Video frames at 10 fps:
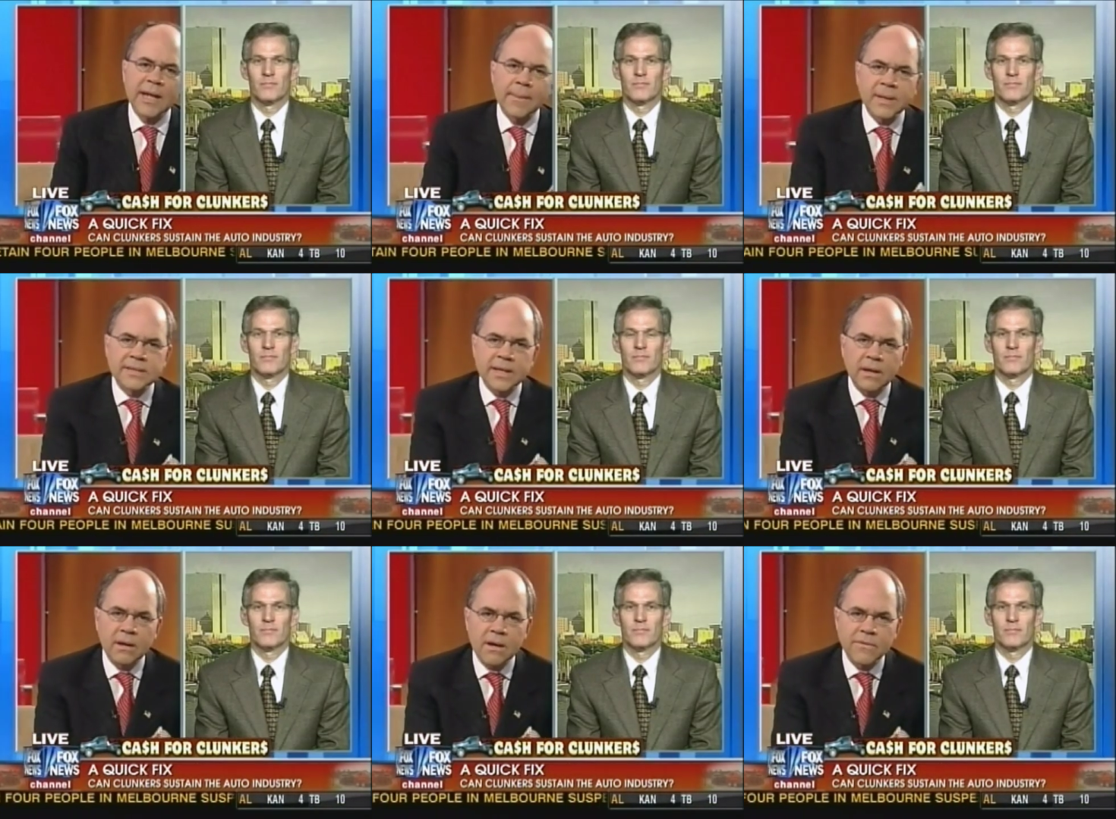Speaker 1: Economics
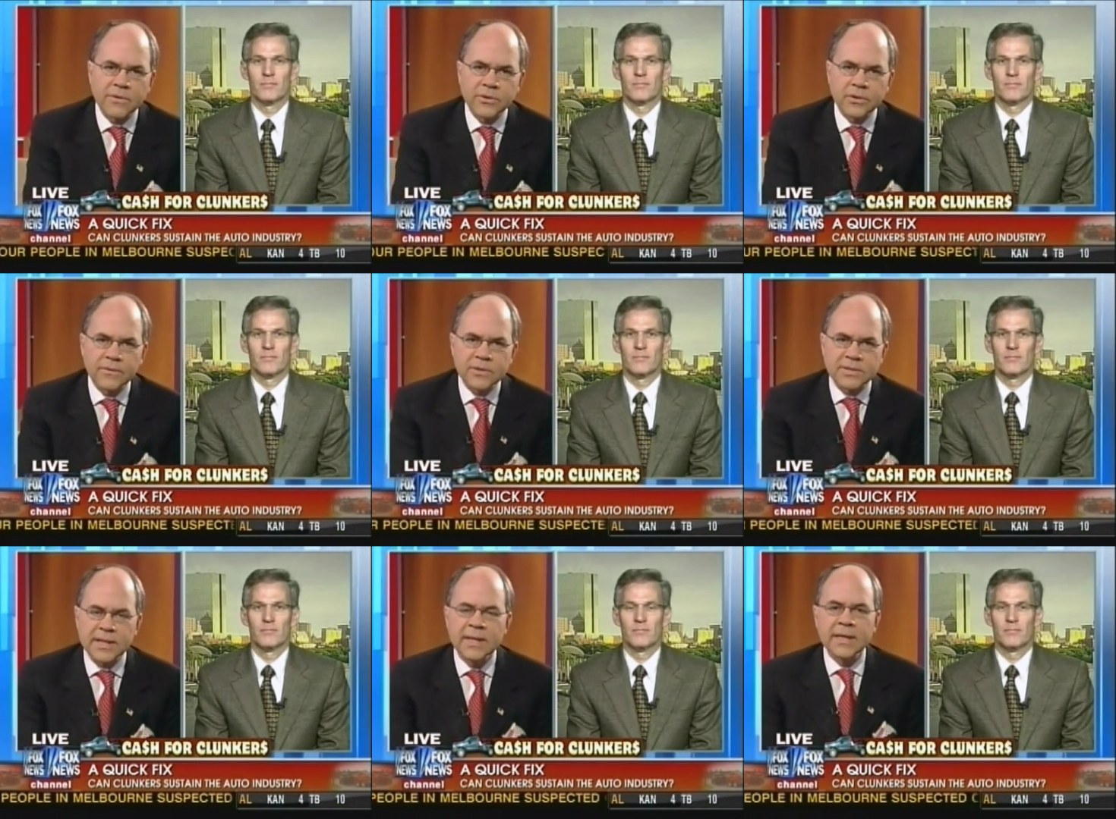at Harvard
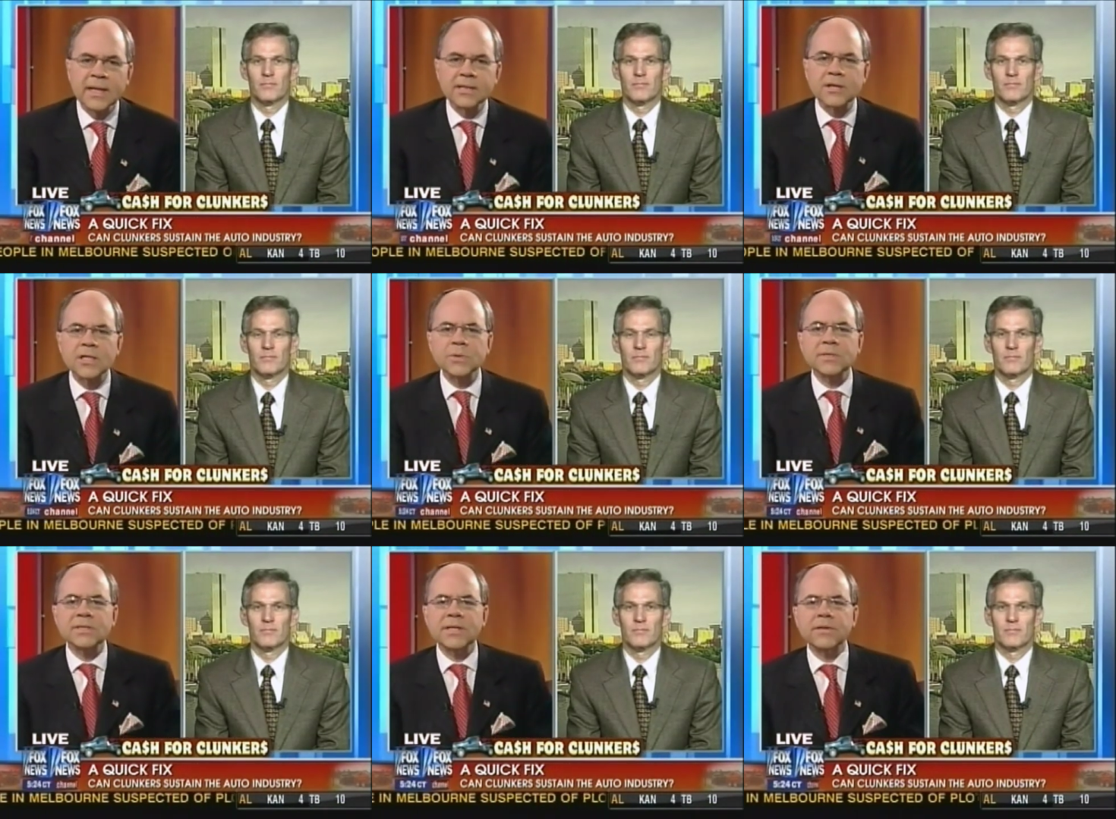University. He's also
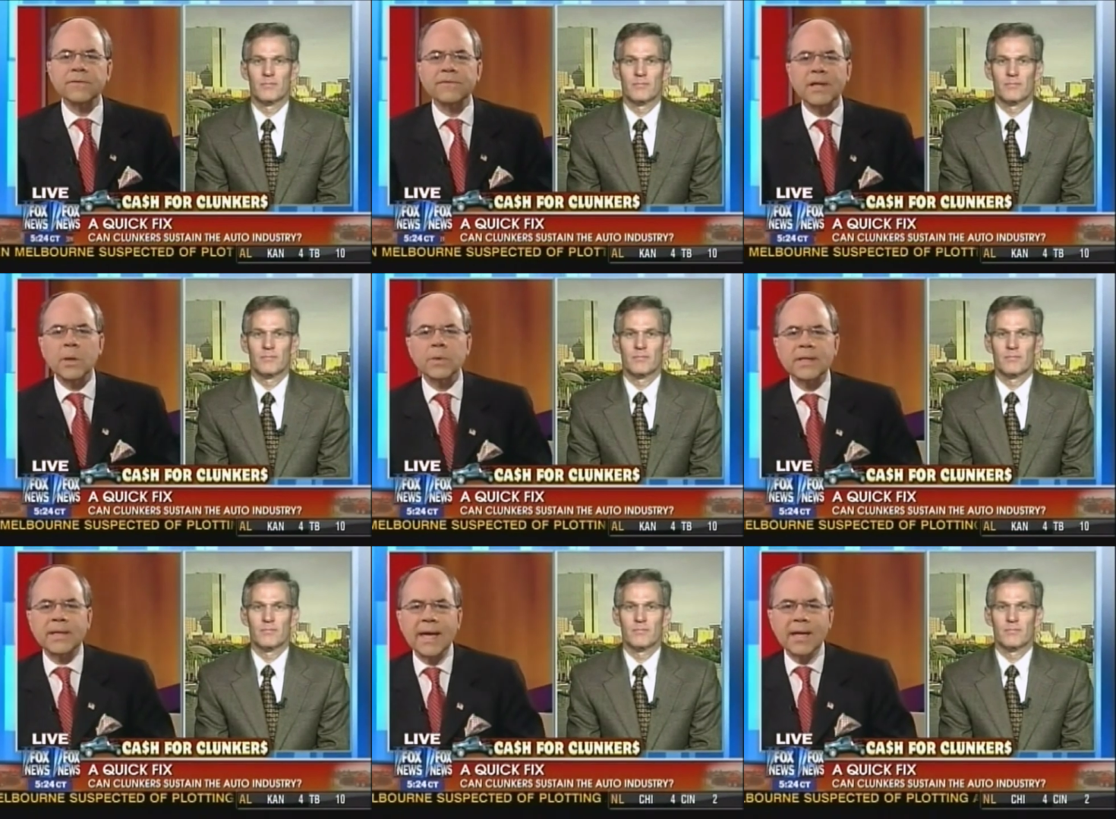a senior fellow with
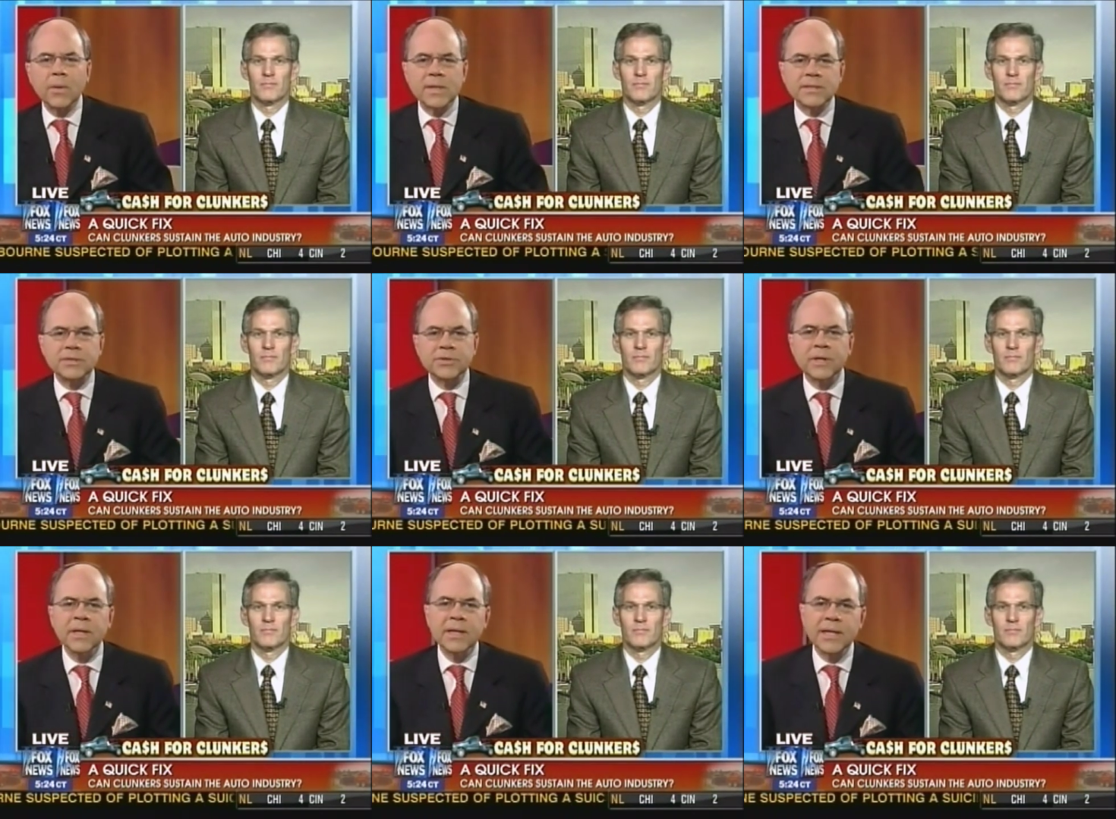the Cato
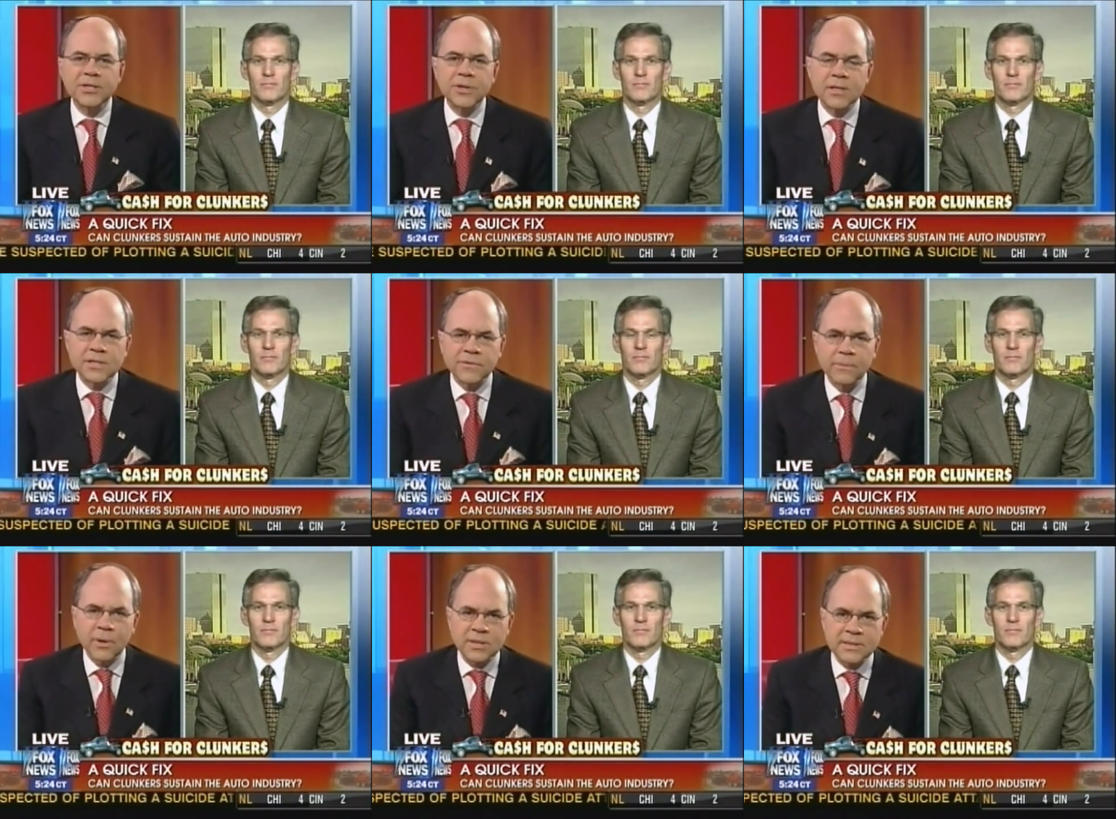Institute. He joins us
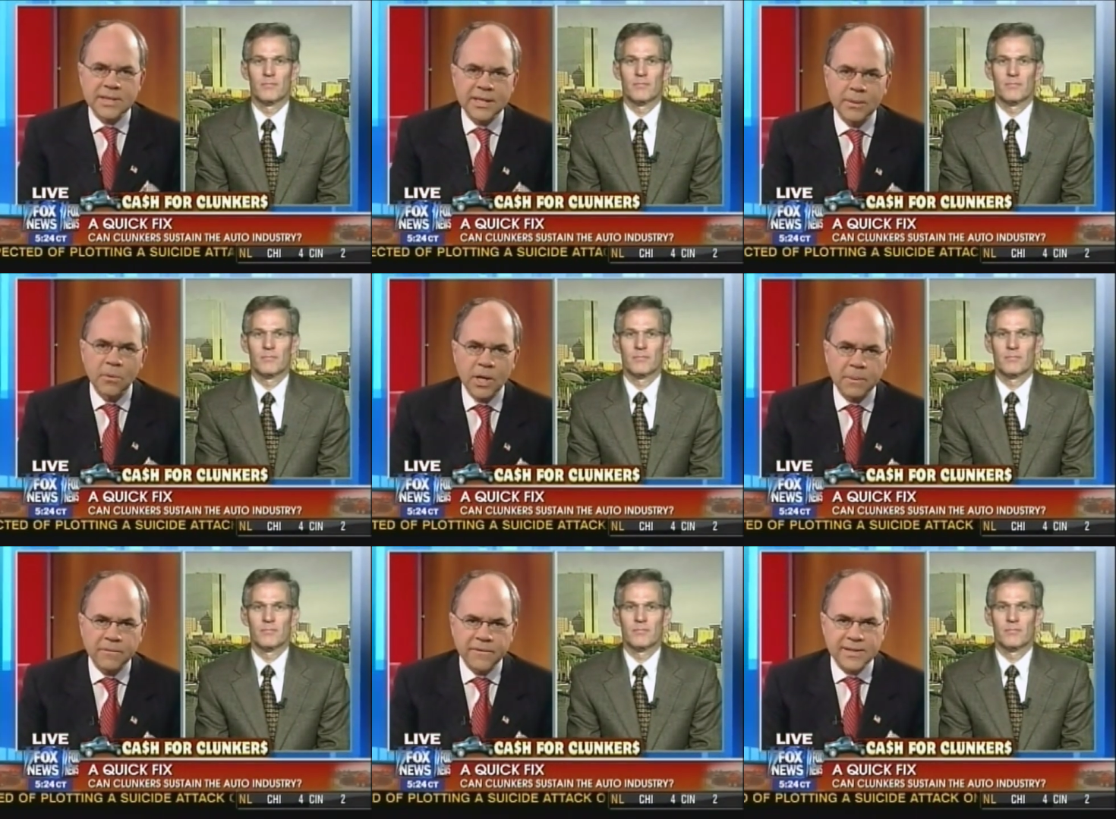from Boston today. Good
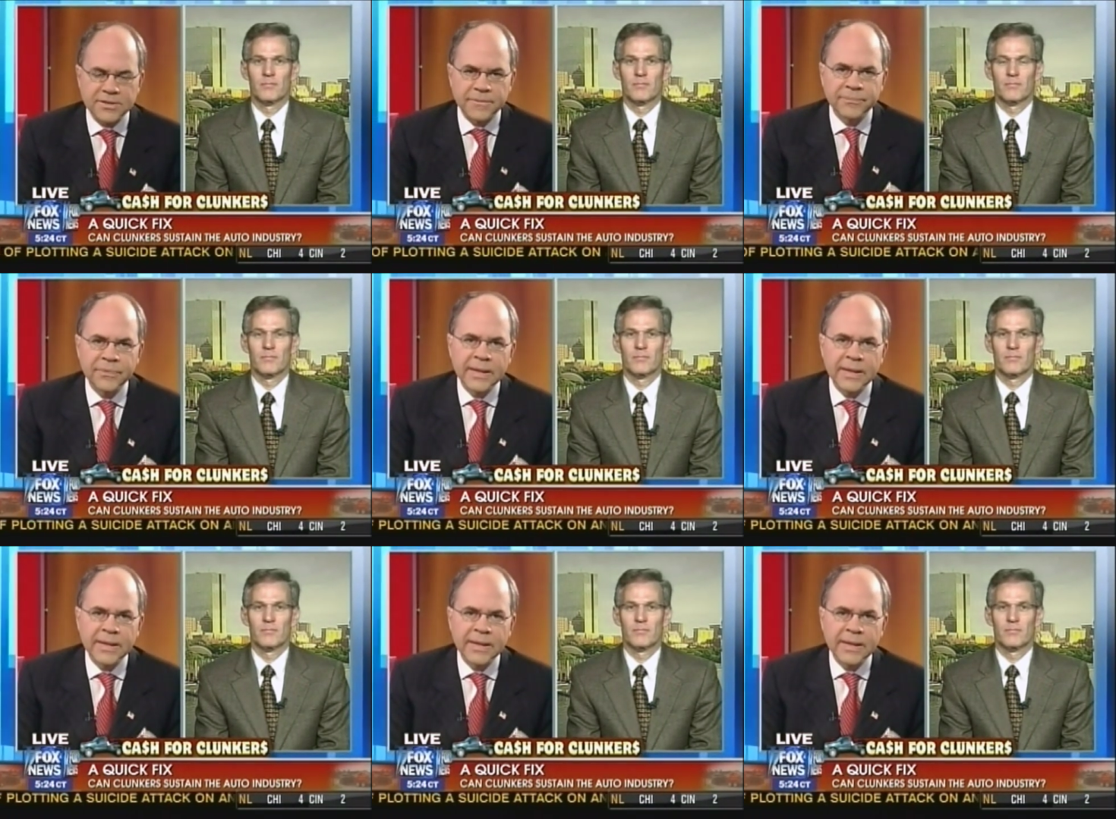morning, Professor.